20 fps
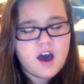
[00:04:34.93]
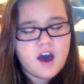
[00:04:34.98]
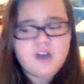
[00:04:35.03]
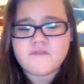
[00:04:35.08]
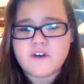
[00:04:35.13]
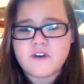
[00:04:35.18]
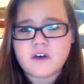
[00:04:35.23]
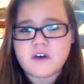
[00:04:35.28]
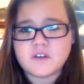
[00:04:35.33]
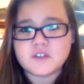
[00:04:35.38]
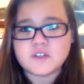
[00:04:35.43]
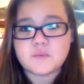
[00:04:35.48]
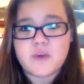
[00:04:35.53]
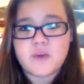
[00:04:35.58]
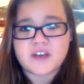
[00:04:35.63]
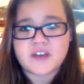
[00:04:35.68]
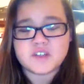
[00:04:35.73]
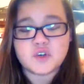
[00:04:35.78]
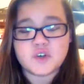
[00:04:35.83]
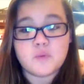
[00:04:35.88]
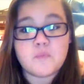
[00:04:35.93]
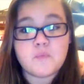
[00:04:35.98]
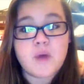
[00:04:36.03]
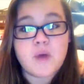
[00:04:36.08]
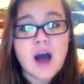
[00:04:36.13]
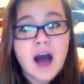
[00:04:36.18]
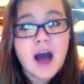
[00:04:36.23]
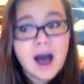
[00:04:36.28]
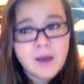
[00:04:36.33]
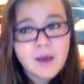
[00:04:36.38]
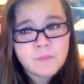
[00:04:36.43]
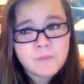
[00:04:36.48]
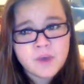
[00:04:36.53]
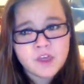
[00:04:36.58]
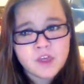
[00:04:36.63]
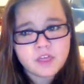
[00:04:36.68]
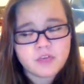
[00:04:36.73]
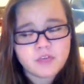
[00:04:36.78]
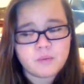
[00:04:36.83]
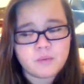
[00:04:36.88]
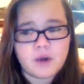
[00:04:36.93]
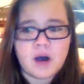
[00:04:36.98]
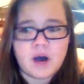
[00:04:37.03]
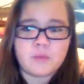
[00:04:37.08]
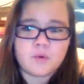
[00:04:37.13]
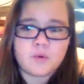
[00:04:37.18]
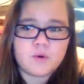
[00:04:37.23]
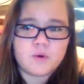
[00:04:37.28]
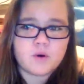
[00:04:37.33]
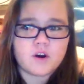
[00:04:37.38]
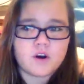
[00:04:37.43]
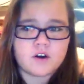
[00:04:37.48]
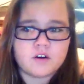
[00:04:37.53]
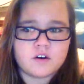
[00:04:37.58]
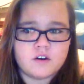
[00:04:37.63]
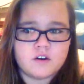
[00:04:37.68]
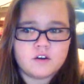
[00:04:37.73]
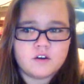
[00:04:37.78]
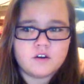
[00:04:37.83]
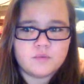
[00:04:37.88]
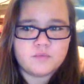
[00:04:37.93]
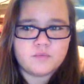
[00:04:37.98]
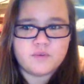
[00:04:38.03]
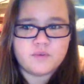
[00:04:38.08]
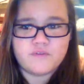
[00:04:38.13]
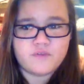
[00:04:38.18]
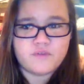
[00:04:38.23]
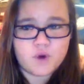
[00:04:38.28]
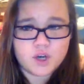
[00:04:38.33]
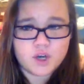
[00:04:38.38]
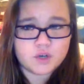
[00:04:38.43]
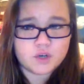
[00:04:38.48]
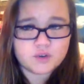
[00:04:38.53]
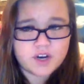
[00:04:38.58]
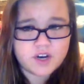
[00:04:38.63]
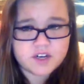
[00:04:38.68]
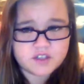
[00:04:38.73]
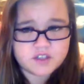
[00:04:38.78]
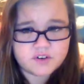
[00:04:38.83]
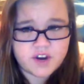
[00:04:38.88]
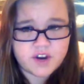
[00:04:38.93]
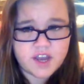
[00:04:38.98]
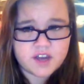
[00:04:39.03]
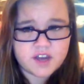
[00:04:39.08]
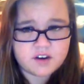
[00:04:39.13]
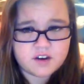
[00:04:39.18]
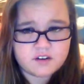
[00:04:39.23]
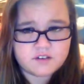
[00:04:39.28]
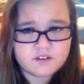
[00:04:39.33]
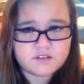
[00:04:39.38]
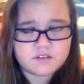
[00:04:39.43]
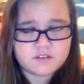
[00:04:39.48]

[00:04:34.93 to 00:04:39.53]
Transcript: I found it's best to pop the popcorn before you try to string it.